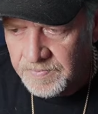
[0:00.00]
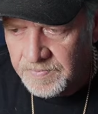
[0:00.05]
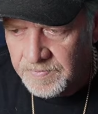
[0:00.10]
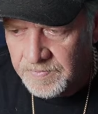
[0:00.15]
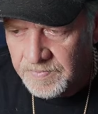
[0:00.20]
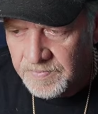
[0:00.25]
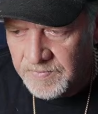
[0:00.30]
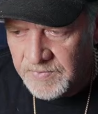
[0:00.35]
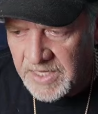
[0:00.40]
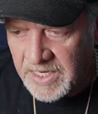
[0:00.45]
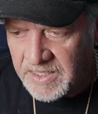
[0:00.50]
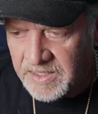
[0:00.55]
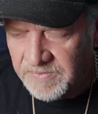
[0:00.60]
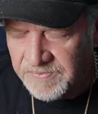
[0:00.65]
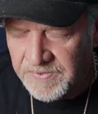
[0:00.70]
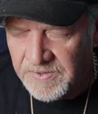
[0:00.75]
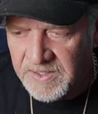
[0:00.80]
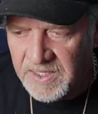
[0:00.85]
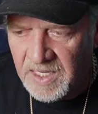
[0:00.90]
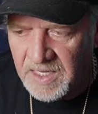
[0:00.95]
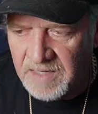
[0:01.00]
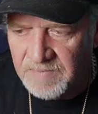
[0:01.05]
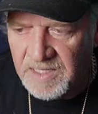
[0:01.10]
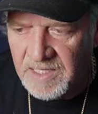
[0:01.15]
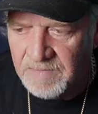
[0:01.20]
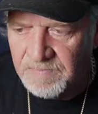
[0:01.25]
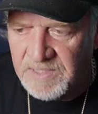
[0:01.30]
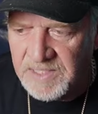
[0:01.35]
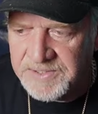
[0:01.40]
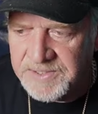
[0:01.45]
Thank you for the amen,
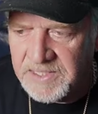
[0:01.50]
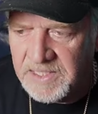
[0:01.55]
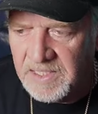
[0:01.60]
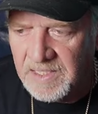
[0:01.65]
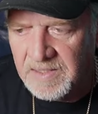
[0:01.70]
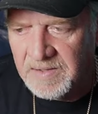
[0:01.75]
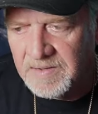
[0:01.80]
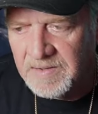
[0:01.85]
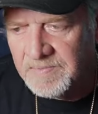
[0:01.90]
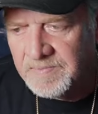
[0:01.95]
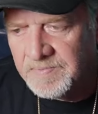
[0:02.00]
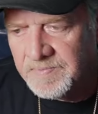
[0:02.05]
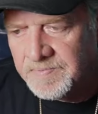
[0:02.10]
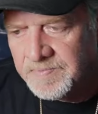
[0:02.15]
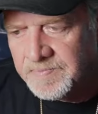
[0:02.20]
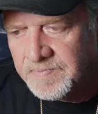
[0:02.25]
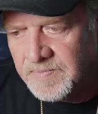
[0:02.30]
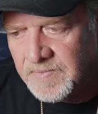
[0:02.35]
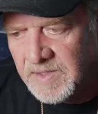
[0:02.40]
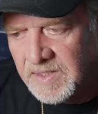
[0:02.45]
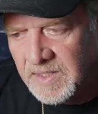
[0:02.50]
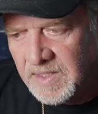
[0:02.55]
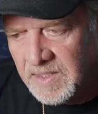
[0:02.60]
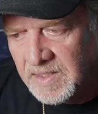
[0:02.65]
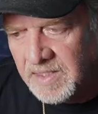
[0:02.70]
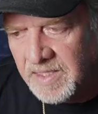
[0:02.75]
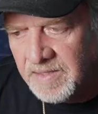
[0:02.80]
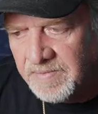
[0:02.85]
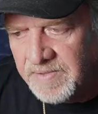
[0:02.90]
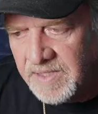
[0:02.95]
Missy.
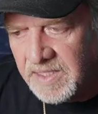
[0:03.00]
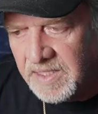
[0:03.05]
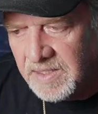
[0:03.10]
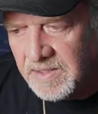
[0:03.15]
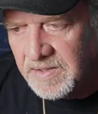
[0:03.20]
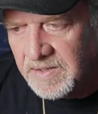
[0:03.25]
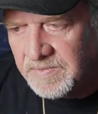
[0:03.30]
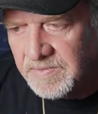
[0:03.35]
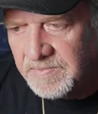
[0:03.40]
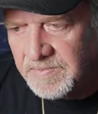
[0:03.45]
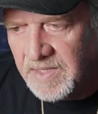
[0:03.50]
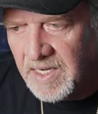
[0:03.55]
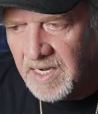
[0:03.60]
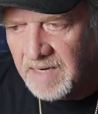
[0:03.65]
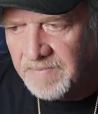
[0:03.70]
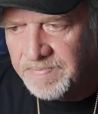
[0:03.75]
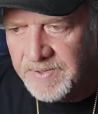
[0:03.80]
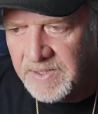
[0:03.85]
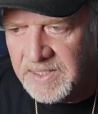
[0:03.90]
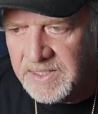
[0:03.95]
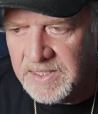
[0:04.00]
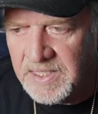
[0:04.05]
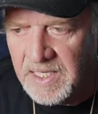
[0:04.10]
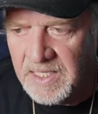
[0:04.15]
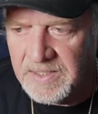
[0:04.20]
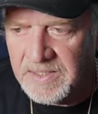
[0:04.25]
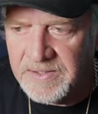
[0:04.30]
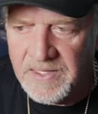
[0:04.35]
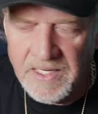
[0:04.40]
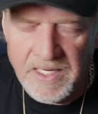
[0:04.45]
Libby, I
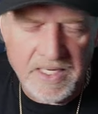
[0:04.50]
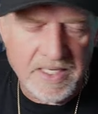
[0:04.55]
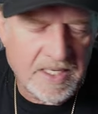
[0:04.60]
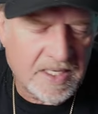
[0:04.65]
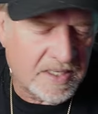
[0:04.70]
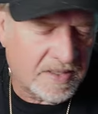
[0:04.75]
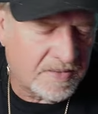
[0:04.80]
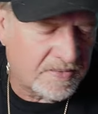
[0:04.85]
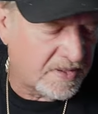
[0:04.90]
appreciate that. I really,